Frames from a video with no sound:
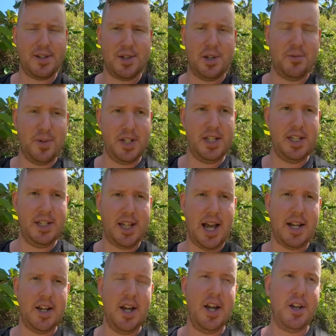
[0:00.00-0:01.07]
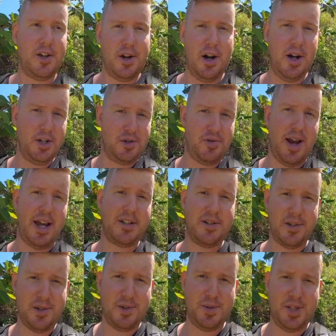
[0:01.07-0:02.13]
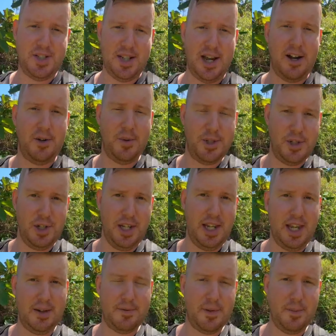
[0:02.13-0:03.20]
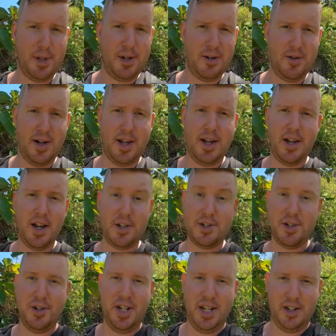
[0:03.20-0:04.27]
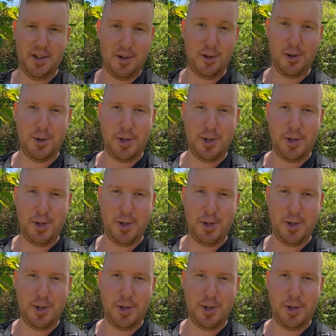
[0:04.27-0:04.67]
So you really need that contract to sell, which you can get from your attorney, your